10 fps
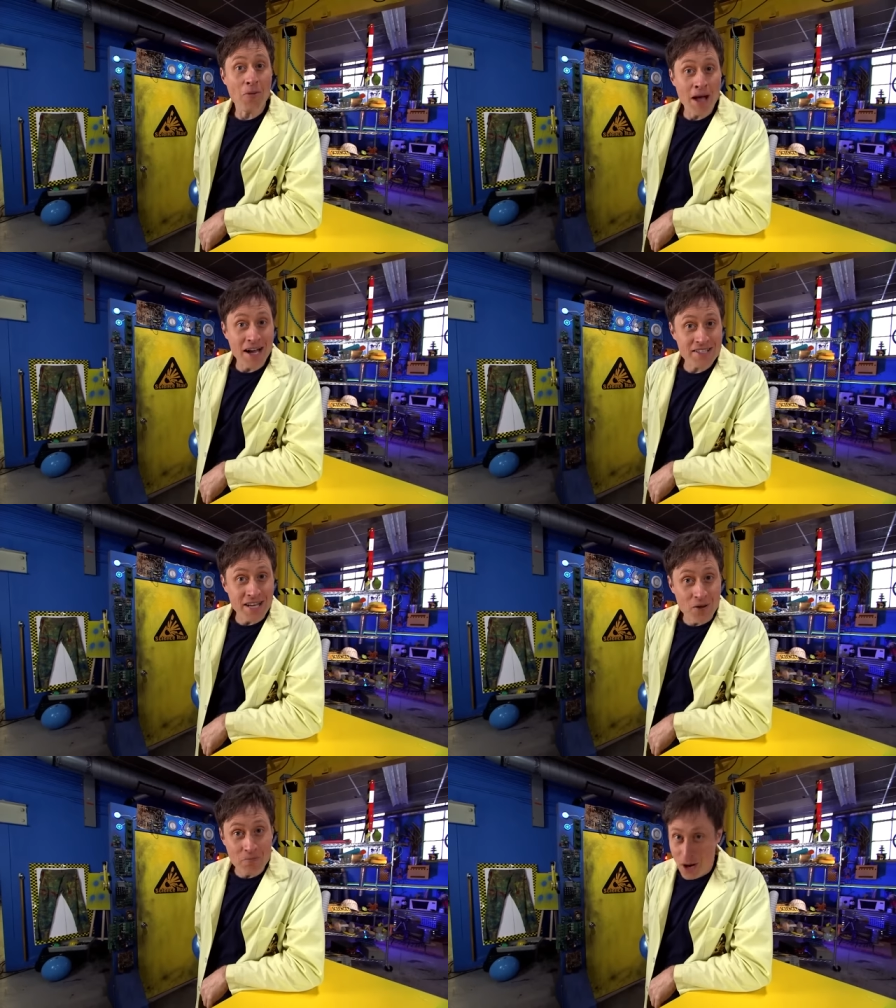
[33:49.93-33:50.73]
maxed
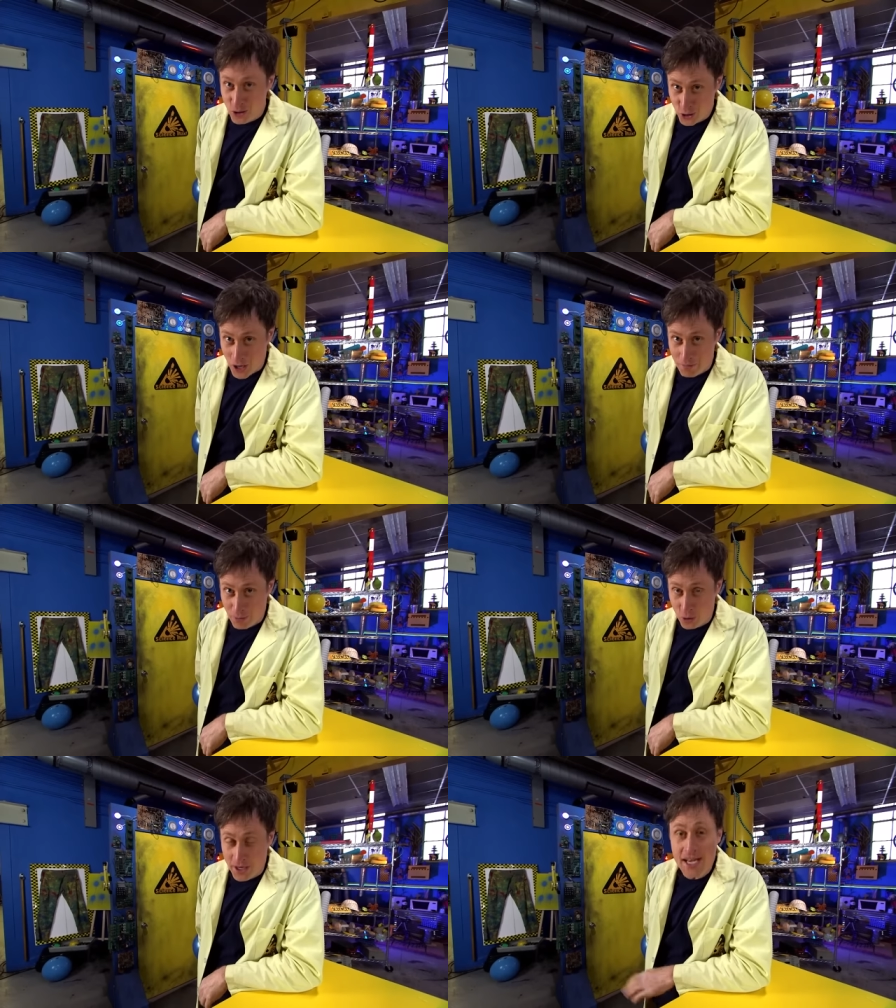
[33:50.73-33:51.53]
out mousetrap
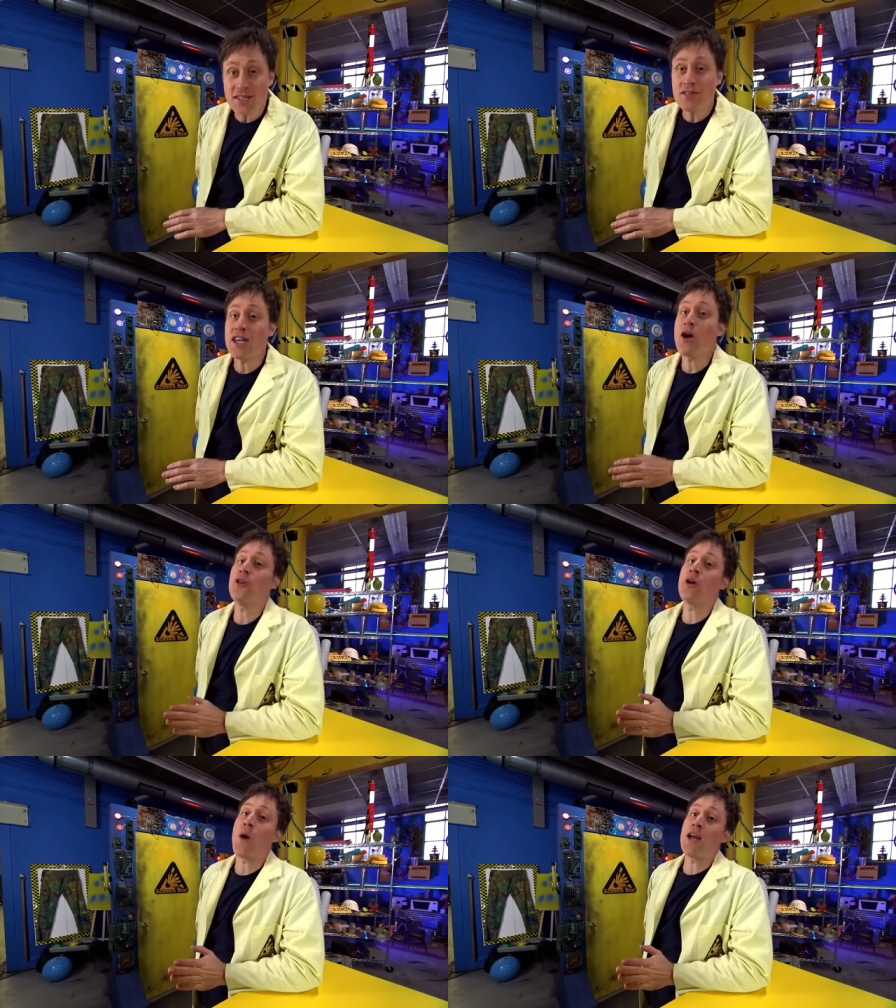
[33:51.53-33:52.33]
boat isn't the
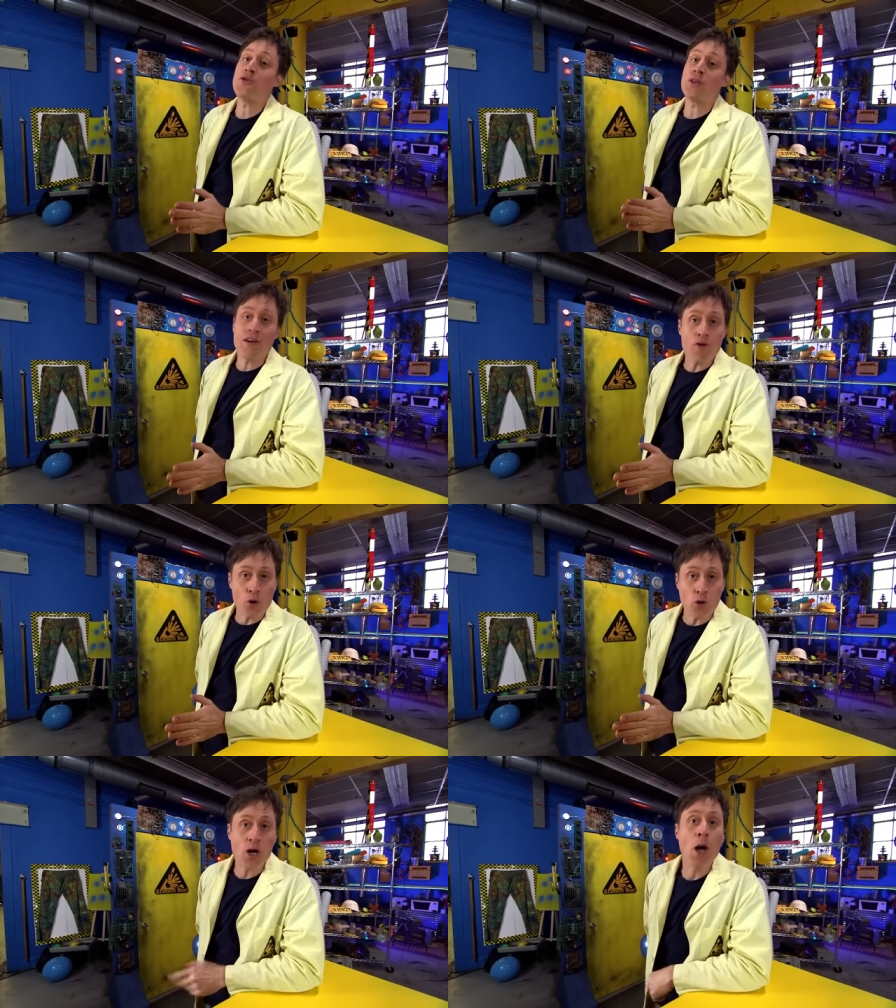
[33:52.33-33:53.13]
only way to give a
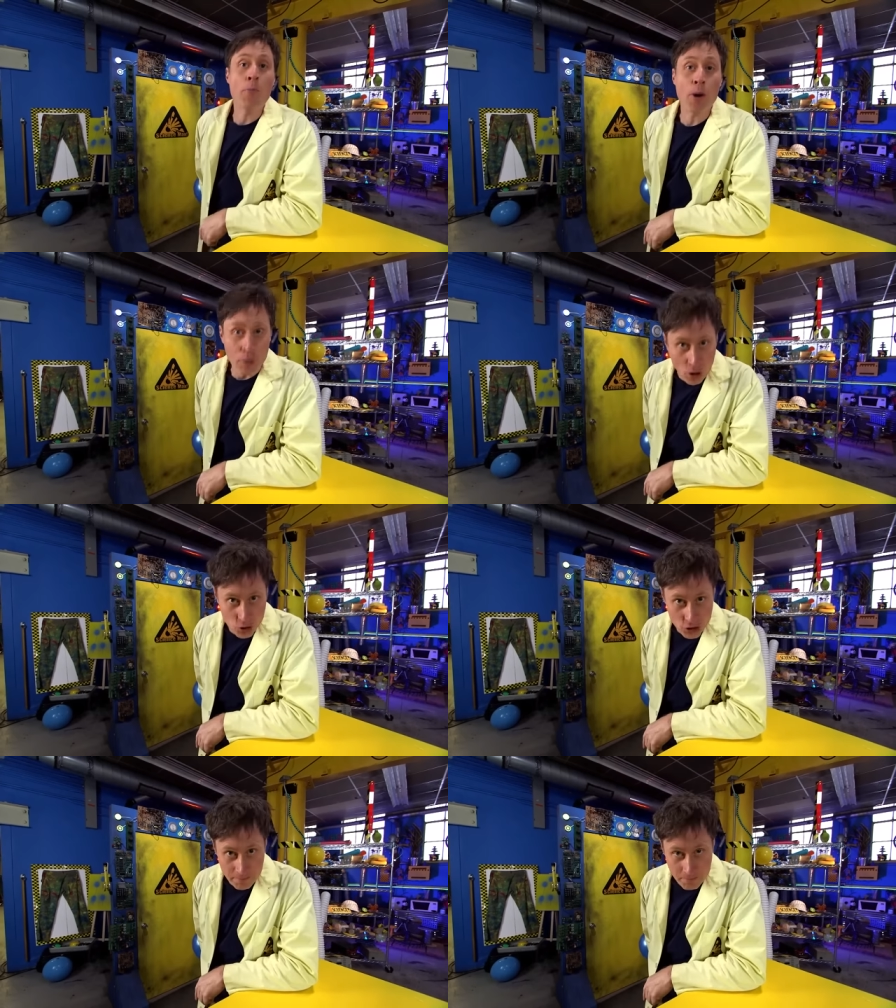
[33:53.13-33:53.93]
boat
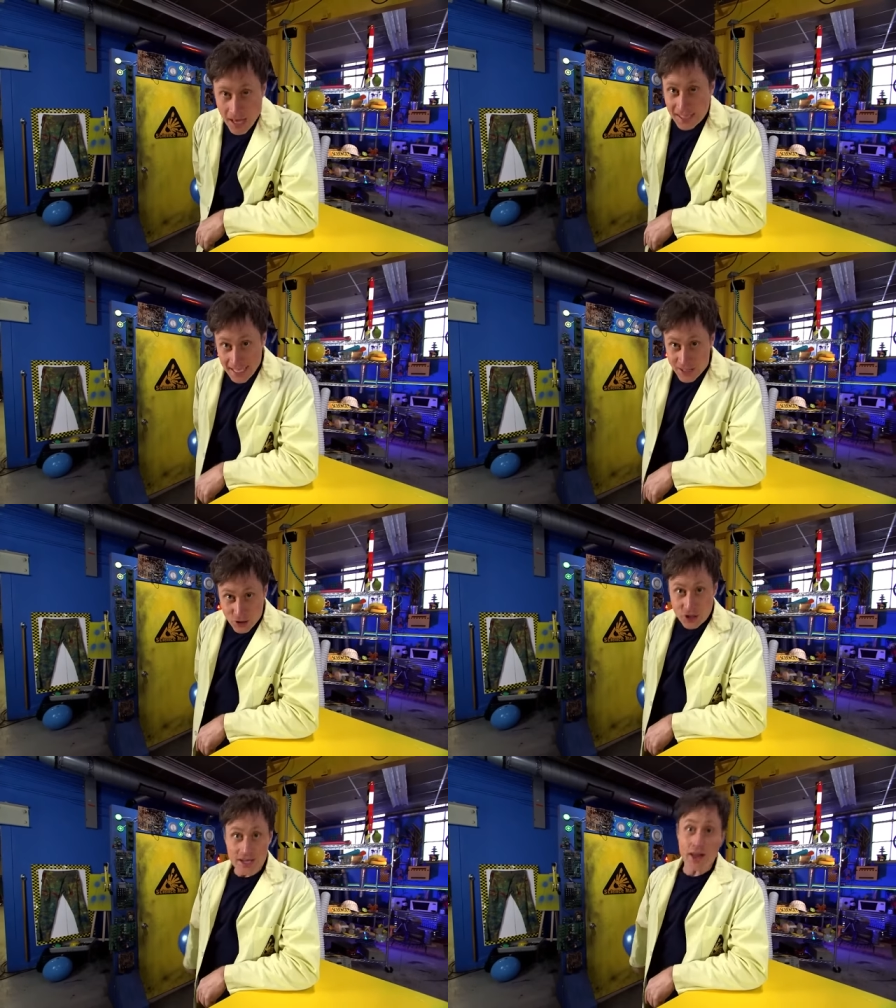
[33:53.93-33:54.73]
propulsion. Let's
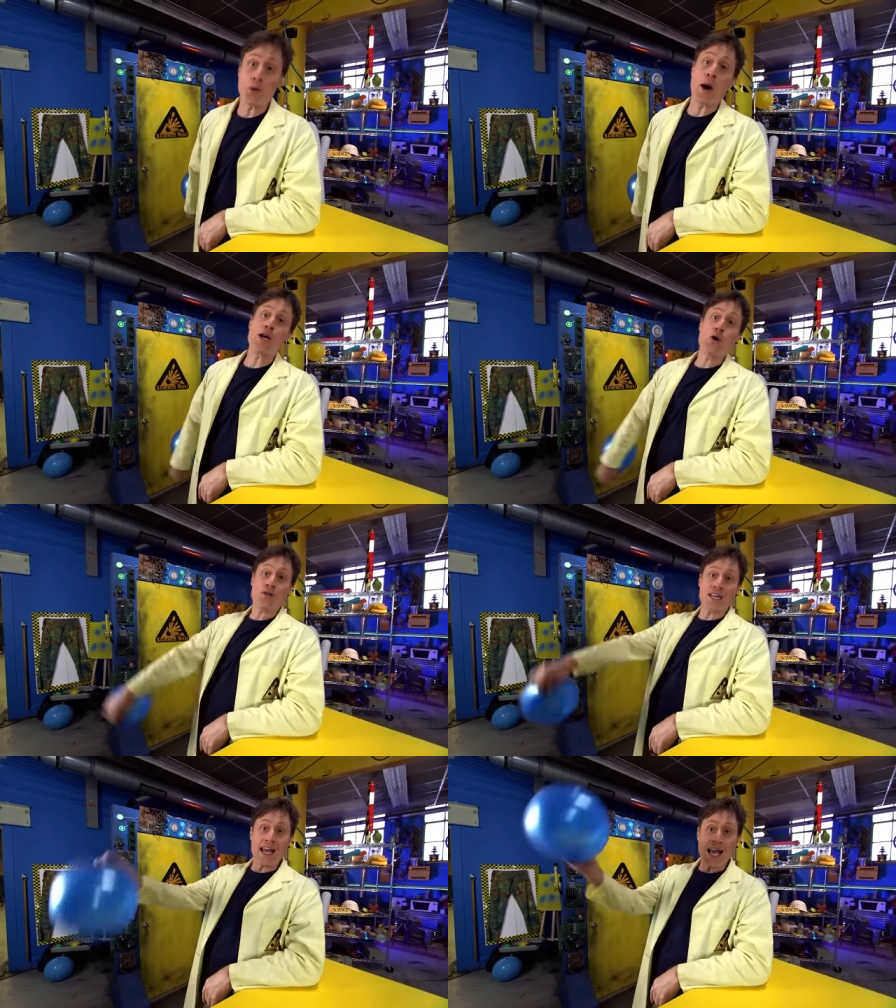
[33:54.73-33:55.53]
look at another way
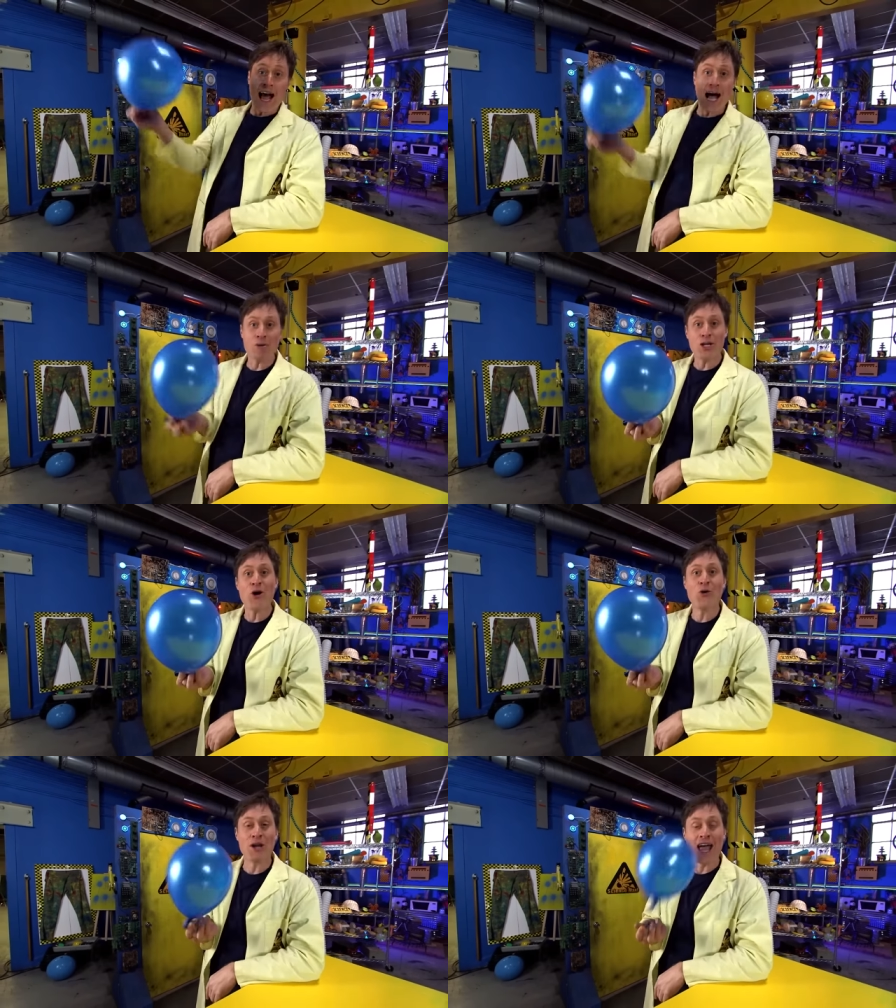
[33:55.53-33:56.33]
using a
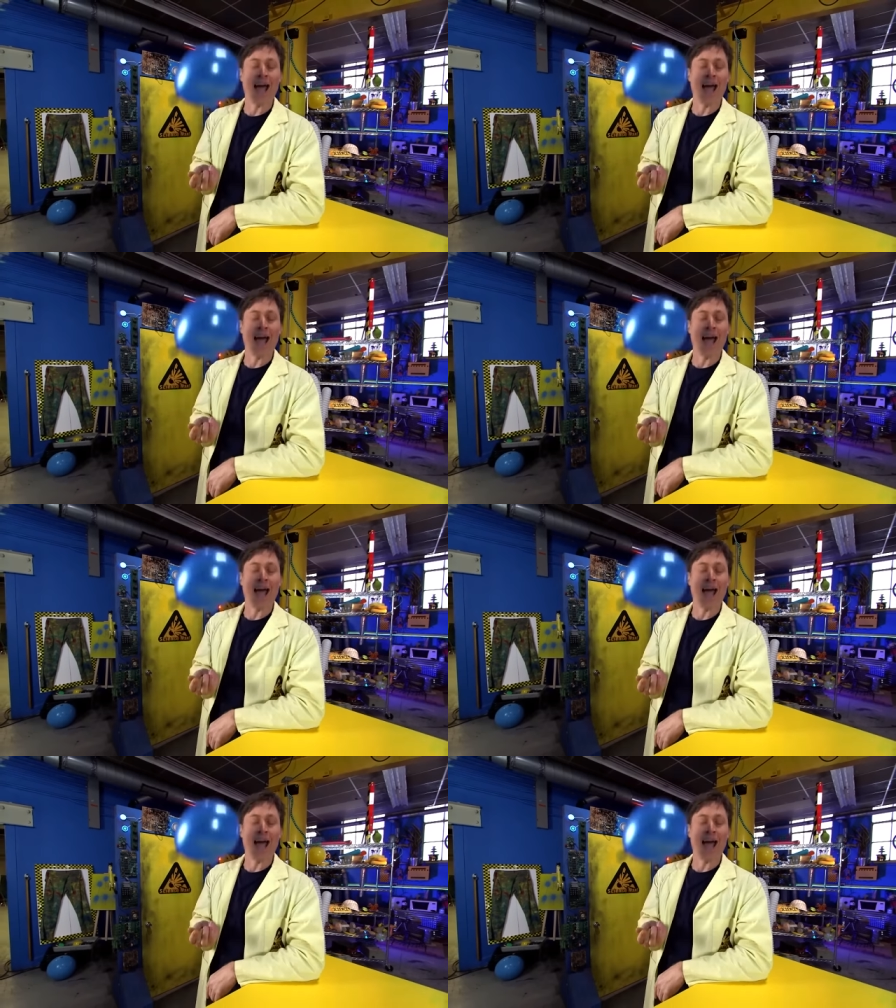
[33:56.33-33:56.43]
balloon.